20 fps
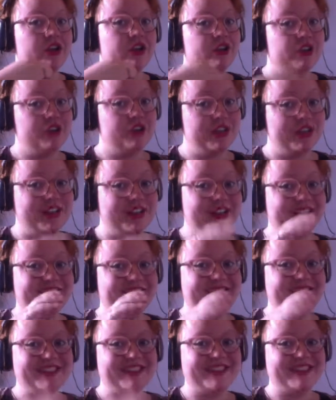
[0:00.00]

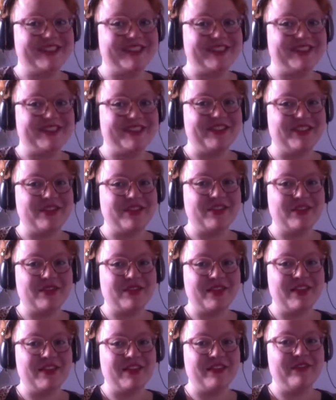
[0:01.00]
G, 2,
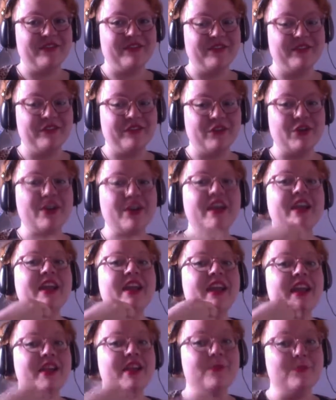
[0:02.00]
3, 4.
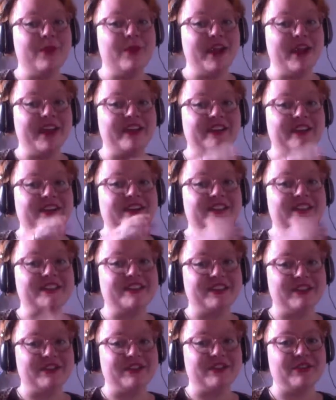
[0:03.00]
A minor,
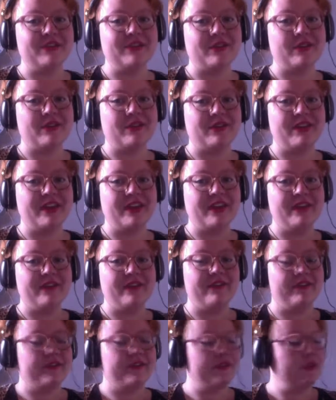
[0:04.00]
2, 3,
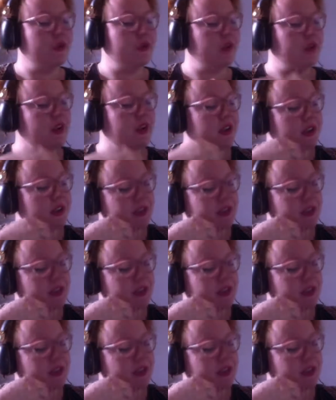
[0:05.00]
4.